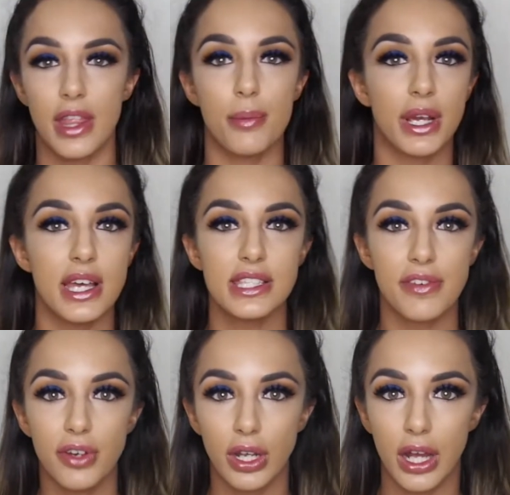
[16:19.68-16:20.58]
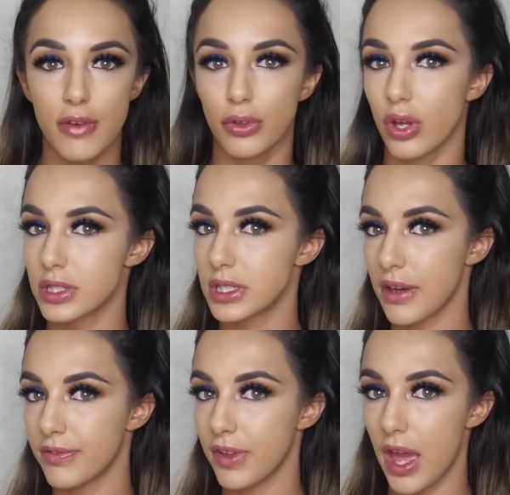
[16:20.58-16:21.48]
And then because I feel like I've lost a
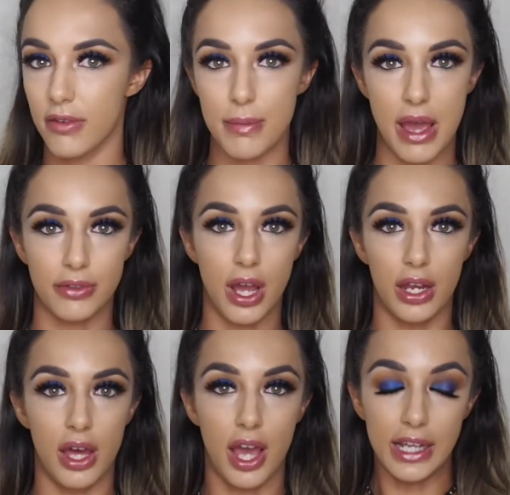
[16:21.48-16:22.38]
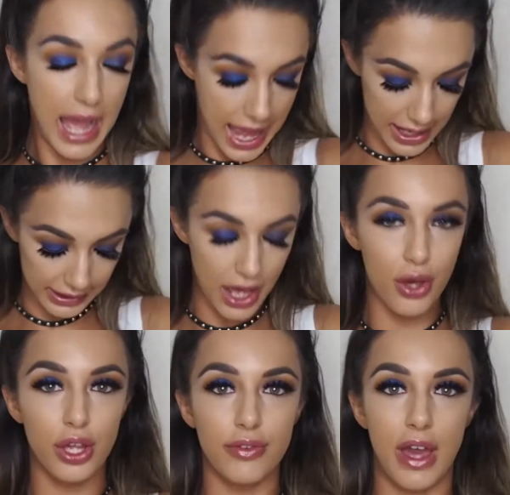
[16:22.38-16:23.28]
fair amount of colour, I can't get
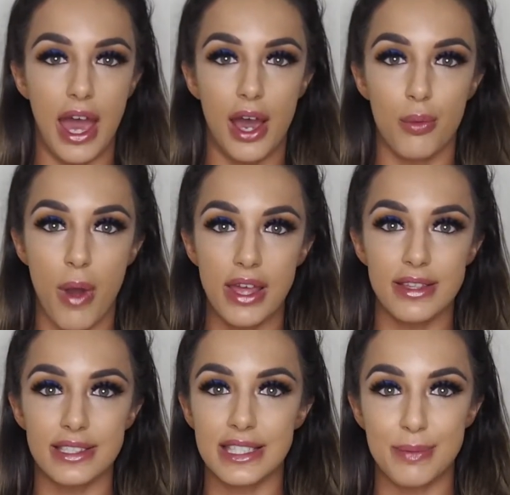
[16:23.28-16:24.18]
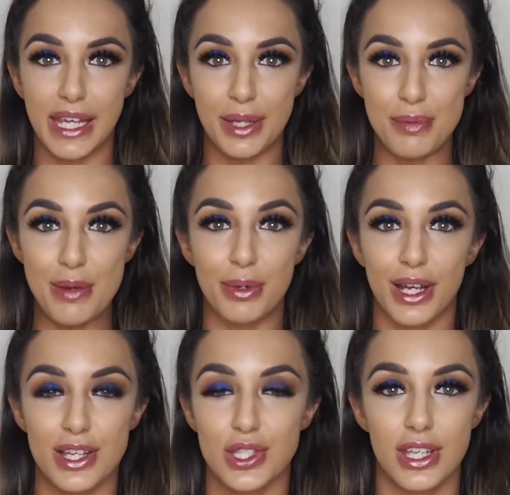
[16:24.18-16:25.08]
over how white this is making me,
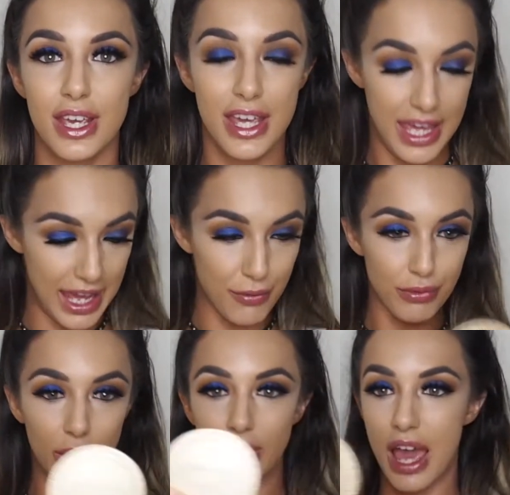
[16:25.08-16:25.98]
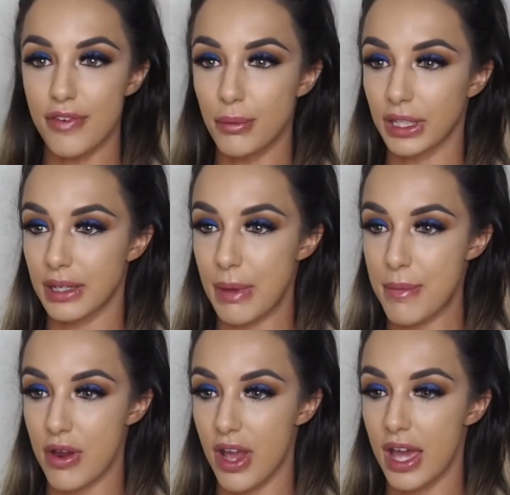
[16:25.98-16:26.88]
because in real life I'm looking in my
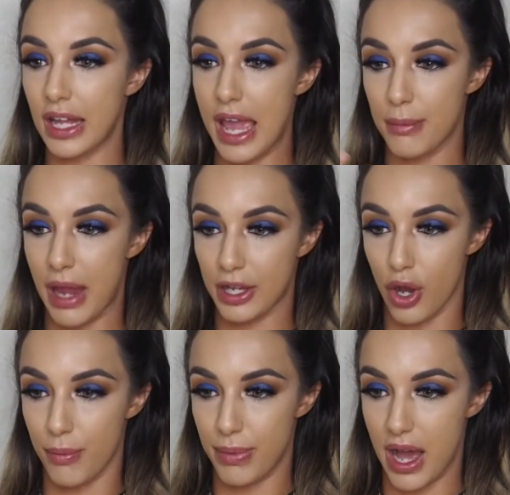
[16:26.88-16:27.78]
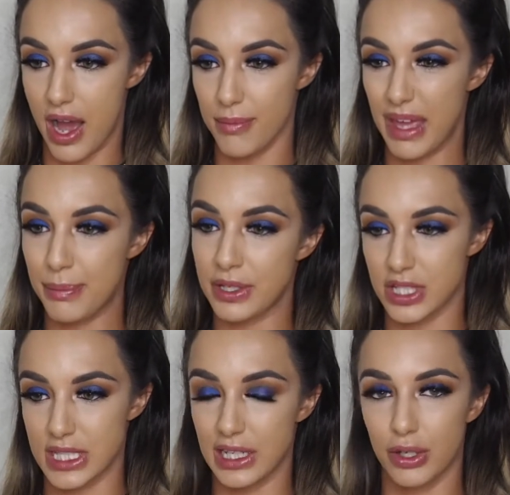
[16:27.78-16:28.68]
mirror and I am like on par, maybe
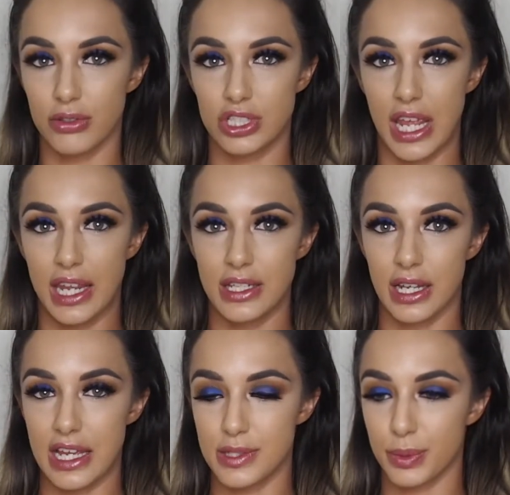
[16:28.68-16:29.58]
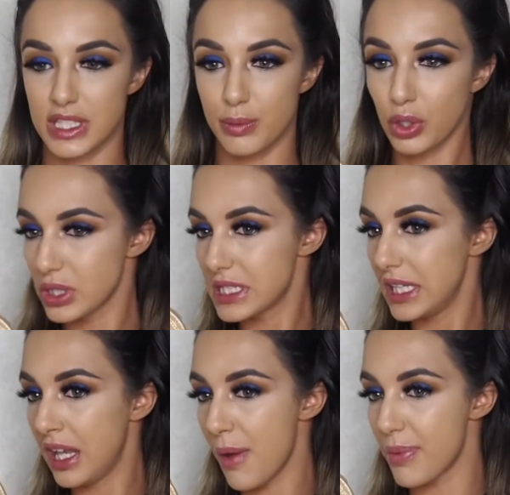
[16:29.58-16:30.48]
just a little shade lighter because I'm a
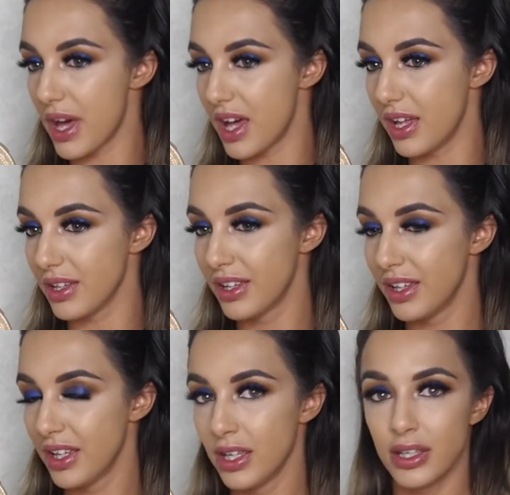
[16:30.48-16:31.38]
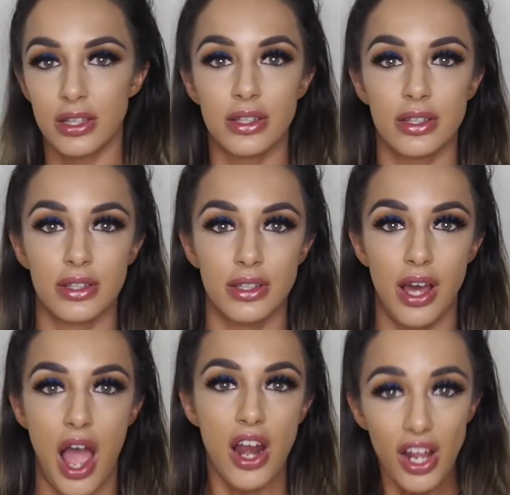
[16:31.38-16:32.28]
concealer, but
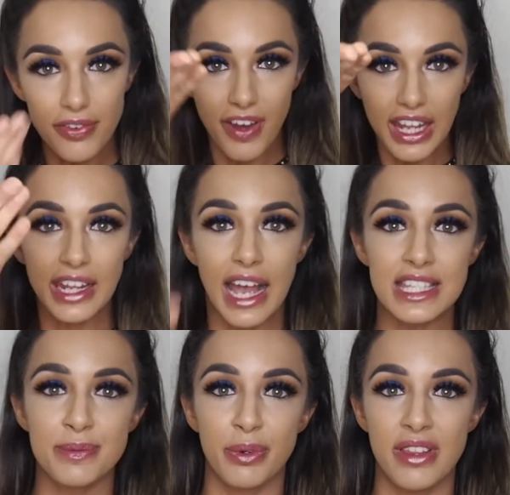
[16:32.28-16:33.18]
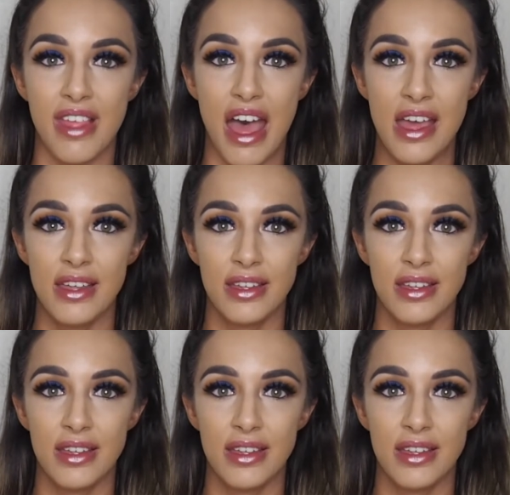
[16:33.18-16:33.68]
I look like fucking Casper in there.